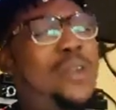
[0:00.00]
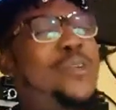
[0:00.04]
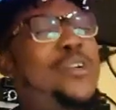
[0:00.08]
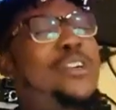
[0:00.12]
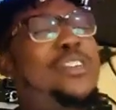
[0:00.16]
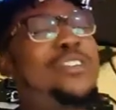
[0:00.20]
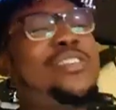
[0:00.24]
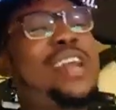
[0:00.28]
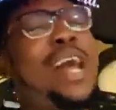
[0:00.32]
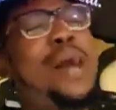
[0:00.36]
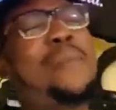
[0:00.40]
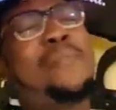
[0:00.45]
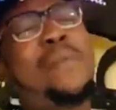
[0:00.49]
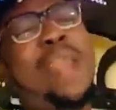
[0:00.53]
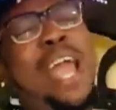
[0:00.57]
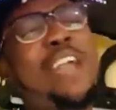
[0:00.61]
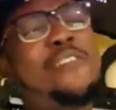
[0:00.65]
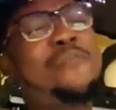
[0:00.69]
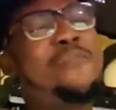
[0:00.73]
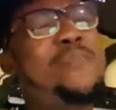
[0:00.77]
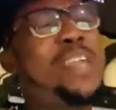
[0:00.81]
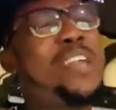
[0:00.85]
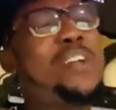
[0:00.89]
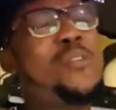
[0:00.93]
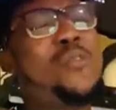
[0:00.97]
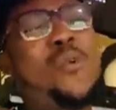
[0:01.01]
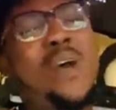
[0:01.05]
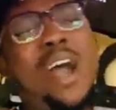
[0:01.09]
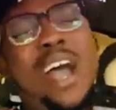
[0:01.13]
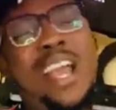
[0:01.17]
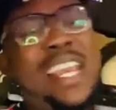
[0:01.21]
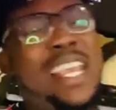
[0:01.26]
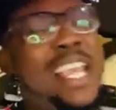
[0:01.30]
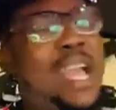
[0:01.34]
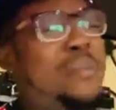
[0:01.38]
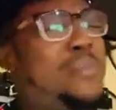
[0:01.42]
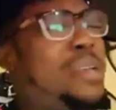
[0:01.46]
Kakutra, like
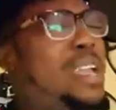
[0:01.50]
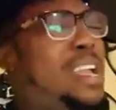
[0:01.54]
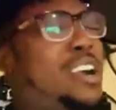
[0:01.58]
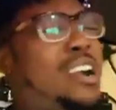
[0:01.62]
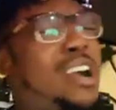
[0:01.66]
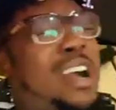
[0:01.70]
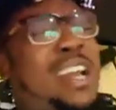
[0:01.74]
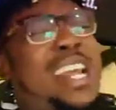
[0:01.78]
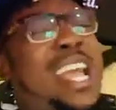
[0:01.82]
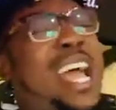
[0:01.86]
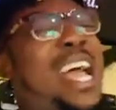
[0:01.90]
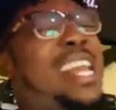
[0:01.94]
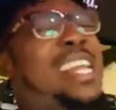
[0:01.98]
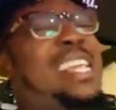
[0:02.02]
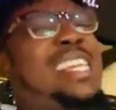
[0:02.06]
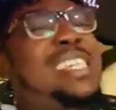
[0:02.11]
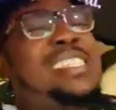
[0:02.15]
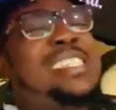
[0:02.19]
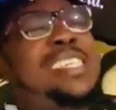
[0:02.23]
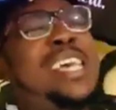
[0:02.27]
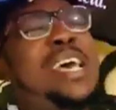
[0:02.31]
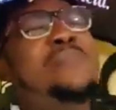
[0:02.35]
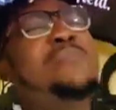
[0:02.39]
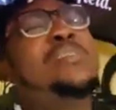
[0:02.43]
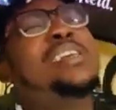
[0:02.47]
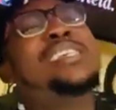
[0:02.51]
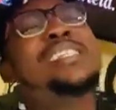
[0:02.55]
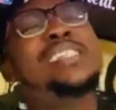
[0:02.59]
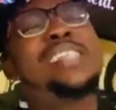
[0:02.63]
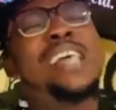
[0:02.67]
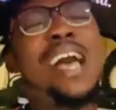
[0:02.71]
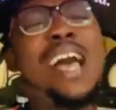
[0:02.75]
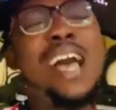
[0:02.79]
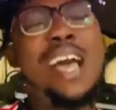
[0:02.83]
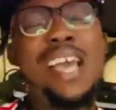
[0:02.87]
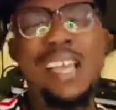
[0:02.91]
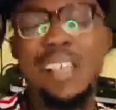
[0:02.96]
Big One, Yamin, for Daddy
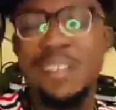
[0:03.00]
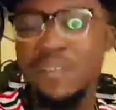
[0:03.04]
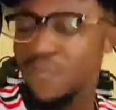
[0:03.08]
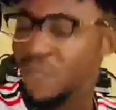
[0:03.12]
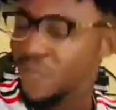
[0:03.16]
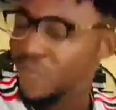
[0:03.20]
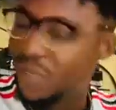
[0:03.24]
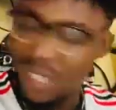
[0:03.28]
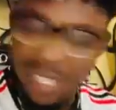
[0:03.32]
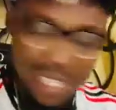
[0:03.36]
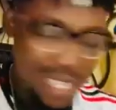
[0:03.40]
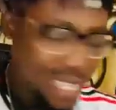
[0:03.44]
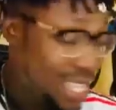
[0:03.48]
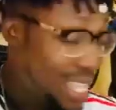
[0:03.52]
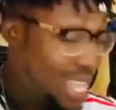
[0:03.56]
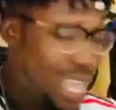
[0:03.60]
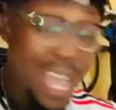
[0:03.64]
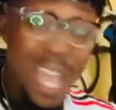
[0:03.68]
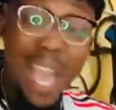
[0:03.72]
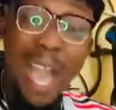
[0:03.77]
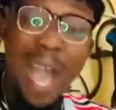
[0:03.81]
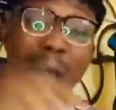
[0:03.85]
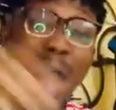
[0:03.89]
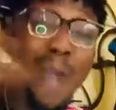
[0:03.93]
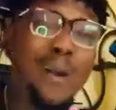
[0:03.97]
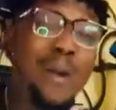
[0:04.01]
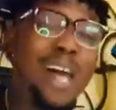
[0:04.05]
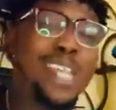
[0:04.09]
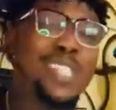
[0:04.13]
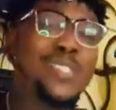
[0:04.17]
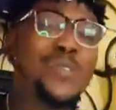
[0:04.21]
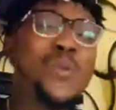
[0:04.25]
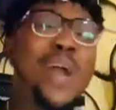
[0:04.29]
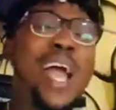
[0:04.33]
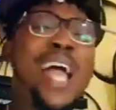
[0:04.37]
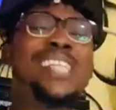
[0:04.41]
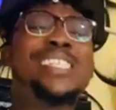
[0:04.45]
Samisa.
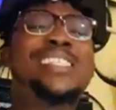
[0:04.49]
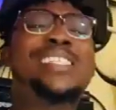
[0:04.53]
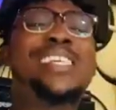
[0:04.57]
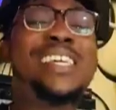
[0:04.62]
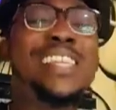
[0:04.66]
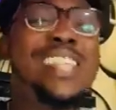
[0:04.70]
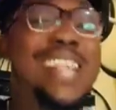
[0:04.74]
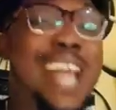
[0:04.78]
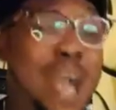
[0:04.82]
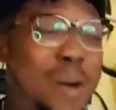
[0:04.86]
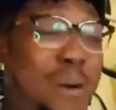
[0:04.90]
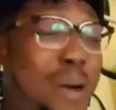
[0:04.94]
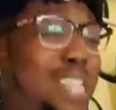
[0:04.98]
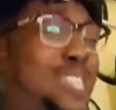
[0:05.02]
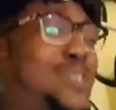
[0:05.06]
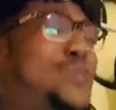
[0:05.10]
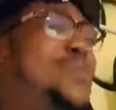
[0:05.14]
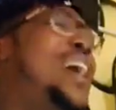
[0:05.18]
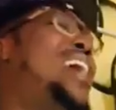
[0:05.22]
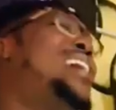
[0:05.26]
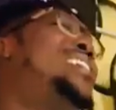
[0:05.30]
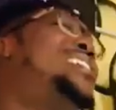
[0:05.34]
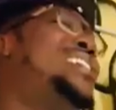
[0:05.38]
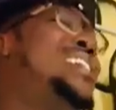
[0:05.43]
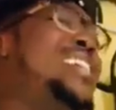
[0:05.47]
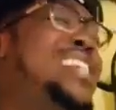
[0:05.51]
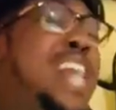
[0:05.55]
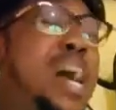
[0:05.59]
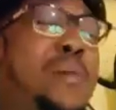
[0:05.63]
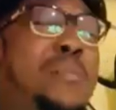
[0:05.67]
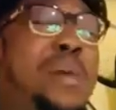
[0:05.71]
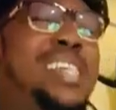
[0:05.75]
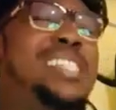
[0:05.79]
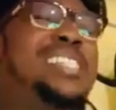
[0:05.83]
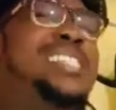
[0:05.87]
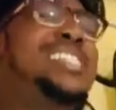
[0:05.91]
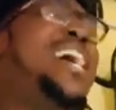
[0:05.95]
I was waiting
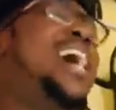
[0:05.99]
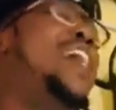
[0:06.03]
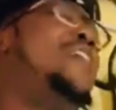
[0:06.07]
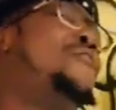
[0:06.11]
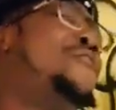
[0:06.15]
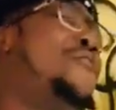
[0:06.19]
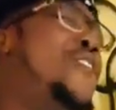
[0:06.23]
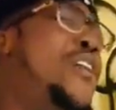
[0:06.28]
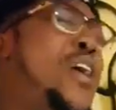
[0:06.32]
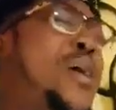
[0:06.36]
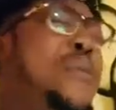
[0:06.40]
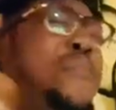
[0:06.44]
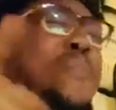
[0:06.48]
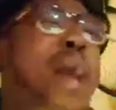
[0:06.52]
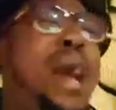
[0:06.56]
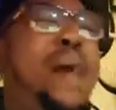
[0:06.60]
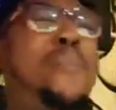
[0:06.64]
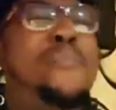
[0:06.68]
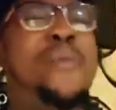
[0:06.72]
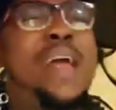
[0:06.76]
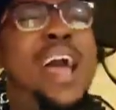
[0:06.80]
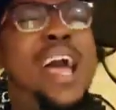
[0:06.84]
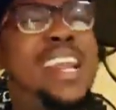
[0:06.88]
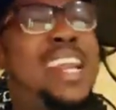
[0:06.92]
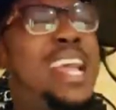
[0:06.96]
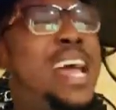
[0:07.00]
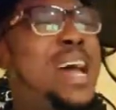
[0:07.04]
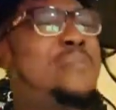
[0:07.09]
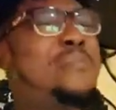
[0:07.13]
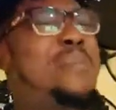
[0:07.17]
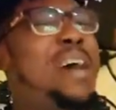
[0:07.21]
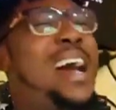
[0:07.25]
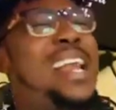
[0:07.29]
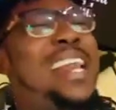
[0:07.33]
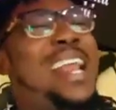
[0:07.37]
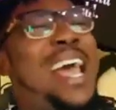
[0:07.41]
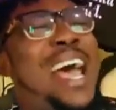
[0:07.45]
on myself for my
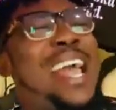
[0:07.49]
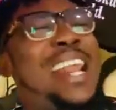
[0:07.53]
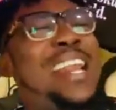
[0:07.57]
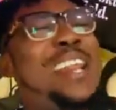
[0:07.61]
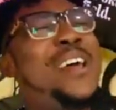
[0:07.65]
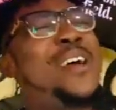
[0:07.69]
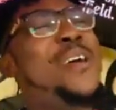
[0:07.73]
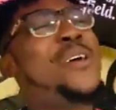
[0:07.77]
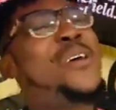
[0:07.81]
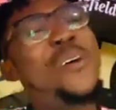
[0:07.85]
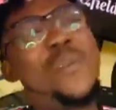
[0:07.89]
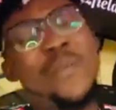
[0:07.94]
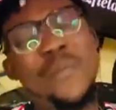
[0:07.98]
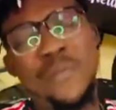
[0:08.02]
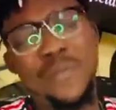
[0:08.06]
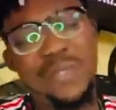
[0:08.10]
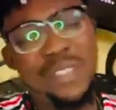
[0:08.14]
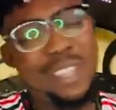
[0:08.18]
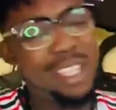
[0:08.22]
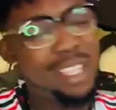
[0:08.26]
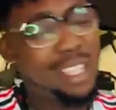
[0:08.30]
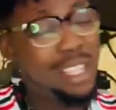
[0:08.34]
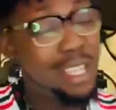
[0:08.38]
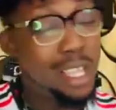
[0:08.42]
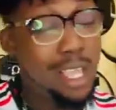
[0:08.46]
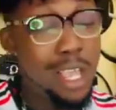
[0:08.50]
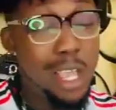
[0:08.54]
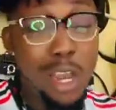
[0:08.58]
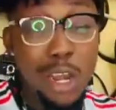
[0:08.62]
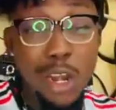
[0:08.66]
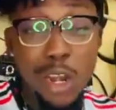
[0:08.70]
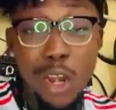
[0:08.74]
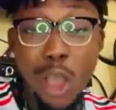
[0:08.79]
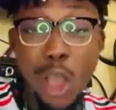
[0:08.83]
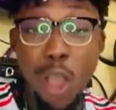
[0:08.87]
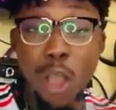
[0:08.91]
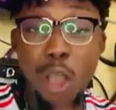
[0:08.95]
brother, my dad.
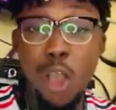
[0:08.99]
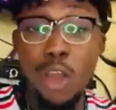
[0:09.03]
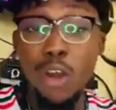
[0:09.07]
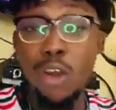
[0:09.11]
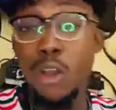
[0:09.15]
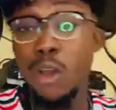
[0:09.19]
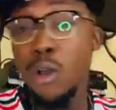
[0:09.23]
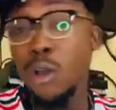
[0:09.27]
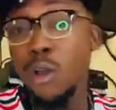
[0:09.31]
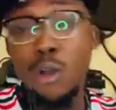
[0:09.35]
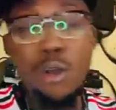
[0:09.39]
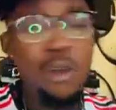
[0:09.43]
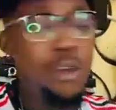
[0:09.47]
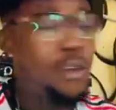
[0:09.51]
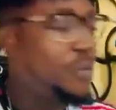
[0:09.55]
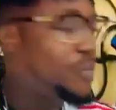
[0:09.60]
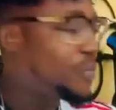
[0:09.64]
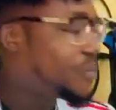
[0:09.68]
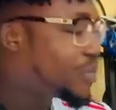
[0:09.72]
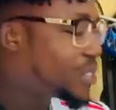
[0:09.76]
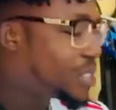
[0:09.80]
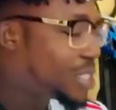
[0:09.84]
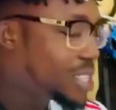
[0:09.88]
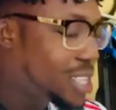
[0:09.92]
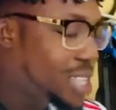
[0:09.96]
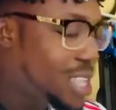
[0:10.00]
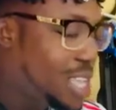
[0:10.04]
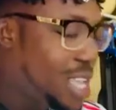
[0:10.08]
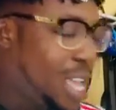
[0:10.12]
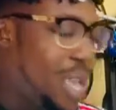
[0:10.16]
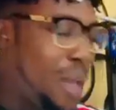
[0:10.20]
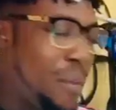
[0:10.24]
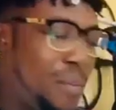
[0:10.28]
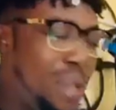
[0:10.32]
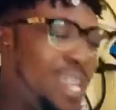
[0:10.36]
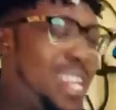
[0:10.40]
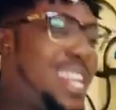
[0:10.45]
No.
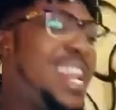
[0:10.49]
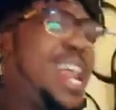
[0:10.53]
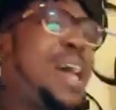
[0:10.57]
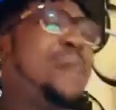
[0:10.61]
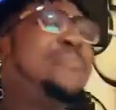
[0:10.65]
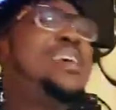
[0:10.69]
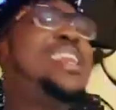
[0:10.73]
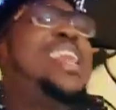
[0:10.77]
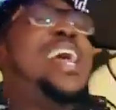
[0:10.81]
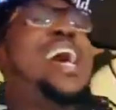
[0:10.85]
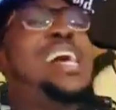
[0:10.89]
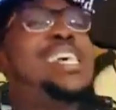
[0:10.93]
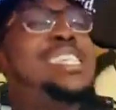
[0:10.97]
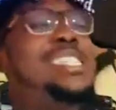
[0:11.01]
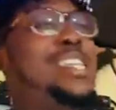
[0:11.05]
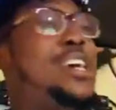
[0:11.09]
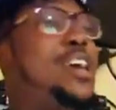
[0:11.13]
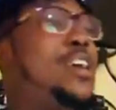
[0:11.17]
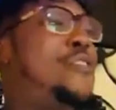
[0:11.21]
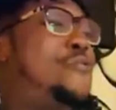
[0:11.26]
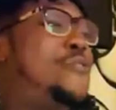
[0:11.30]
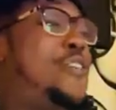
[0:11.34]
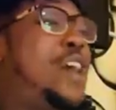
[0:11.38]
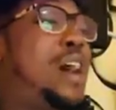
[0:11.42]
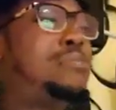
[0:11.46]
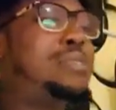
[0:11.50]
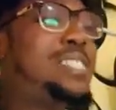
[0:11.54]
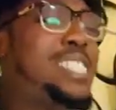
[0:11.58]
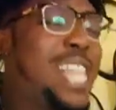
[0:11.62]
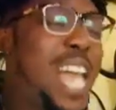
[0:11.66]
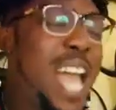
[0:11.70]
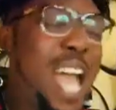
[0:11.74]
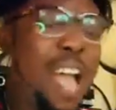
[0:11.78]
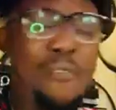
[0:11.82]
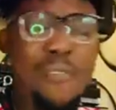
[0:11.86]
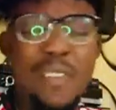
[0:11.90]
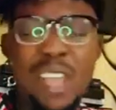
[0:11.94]
Midnight, so
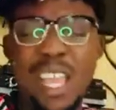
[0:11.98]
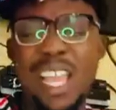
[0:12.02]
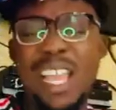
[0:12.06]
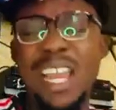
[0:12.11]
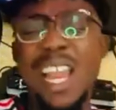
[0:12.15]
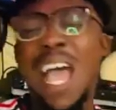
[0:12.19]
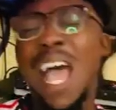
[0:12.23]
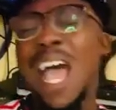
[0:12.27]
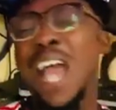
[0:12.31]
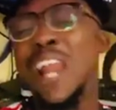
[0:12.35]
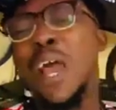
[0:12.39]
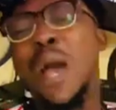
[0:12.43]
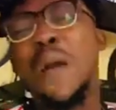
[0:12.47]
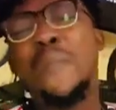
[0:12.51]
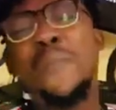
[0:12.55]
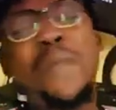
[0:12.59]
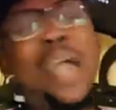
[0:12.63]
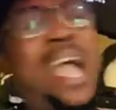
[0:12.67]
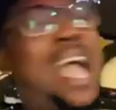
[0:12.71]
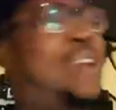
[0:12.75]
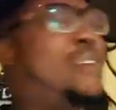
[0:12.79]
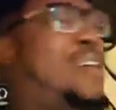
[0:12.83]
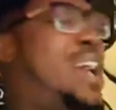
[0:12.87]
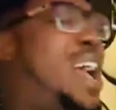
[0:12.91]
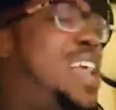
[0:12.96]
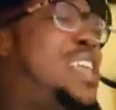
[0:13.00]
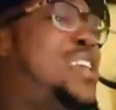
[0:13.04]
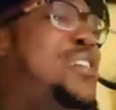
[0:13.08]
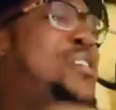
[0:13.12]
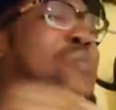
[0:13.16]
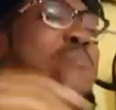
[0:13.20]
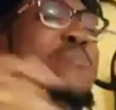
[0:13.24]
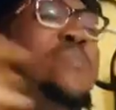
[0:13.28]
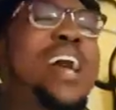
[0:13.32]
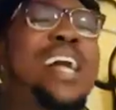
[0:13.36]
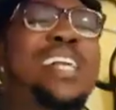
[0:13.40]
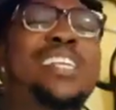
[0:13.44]
from 7 and a
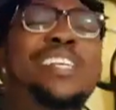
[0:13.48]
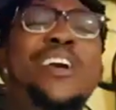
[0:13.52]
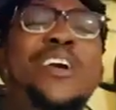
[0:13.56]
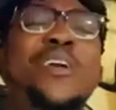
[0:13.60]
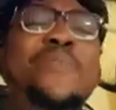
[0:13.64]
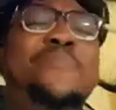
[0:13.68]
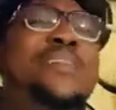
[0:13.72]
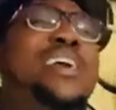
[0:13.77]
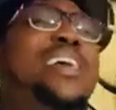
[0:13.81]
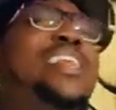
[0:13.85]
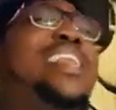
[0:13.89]
parent, you met